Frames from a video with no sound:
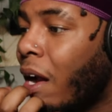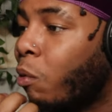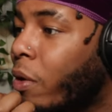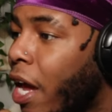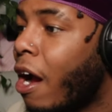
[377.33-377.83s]
I
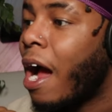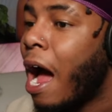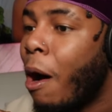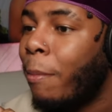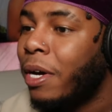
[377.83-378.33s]
don't care
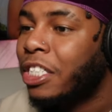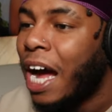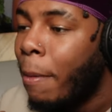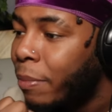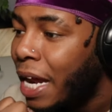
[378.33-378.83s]
how much
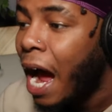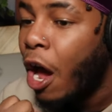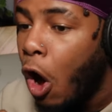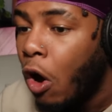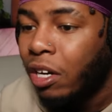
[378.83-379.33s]
I'm
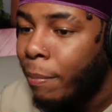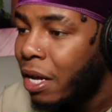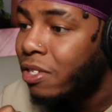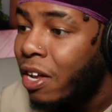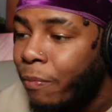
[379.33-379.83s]
die hard
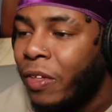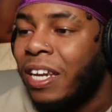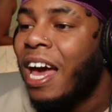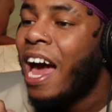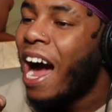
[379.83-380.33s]
about something.